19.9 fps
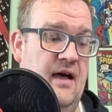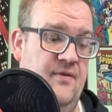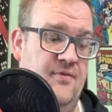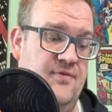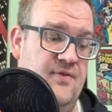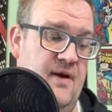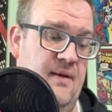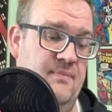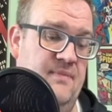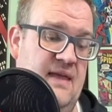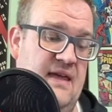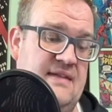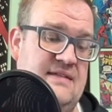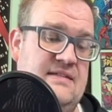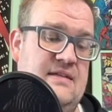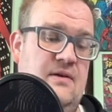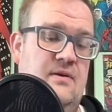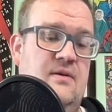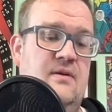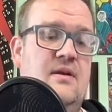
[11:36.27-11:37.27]
from this.
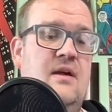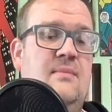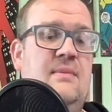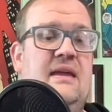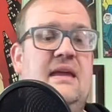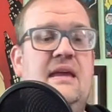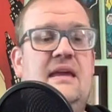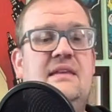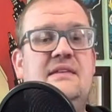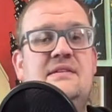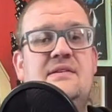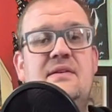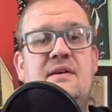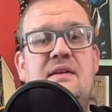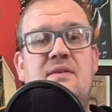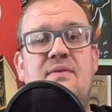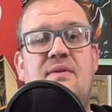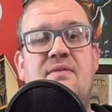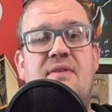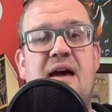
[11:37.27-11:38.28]
So coming into
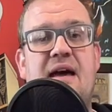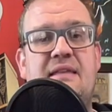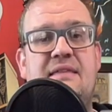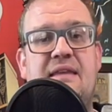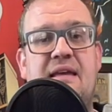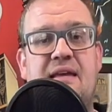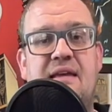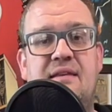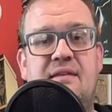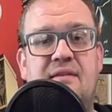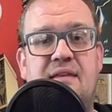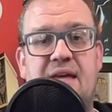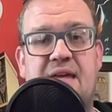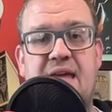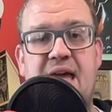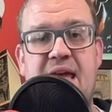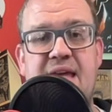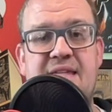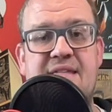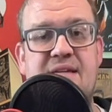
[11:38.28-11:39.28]
it, we've got the
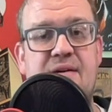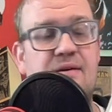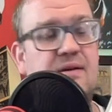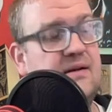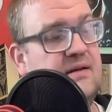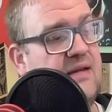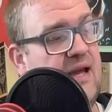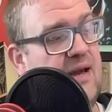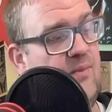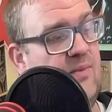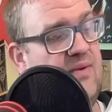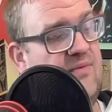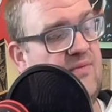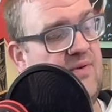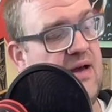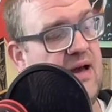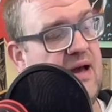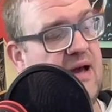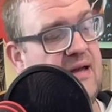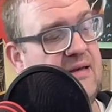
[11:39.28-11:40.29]
case art, and we've
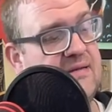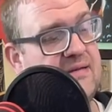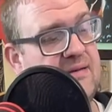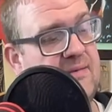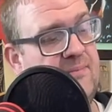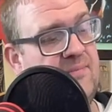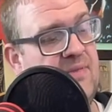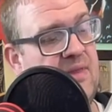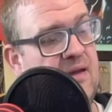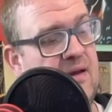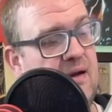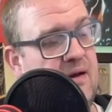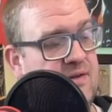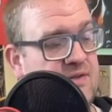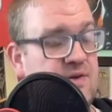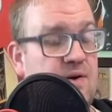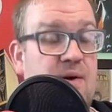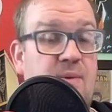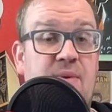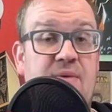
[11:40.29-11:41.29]
got
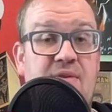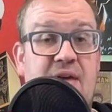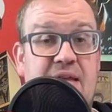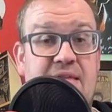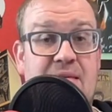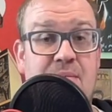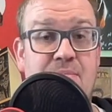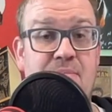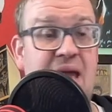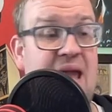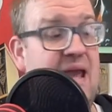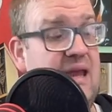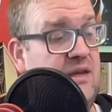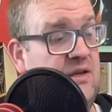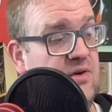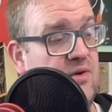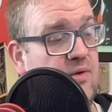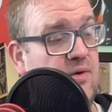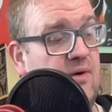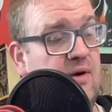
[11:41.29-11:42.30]
the
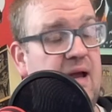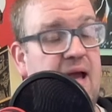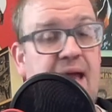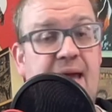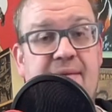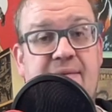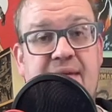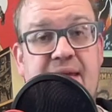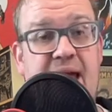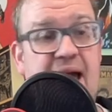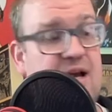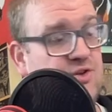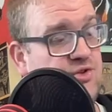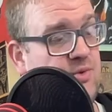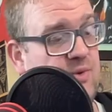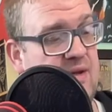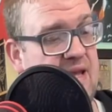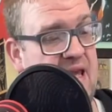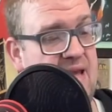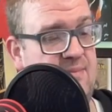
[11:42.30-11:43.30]
manual and the
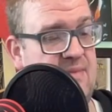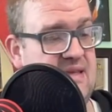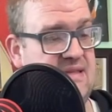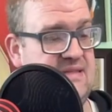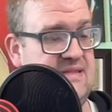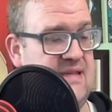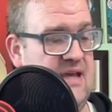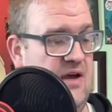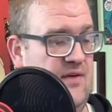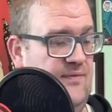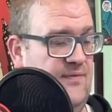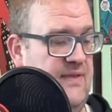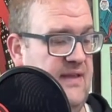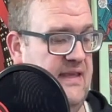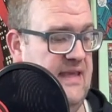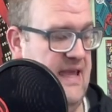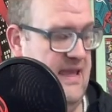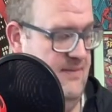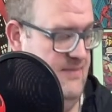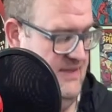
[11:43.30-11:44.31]
actual game itself. The
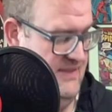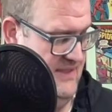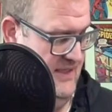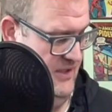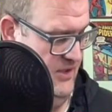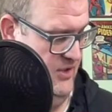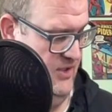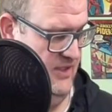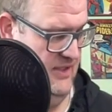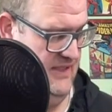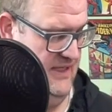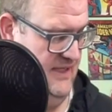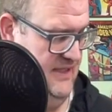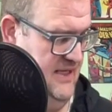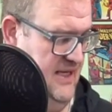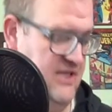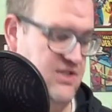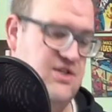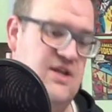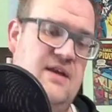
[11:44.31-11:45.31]
game is in good
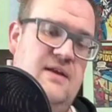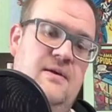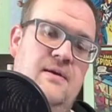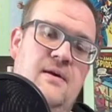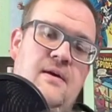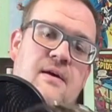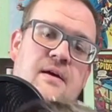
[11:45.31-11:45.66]
condition.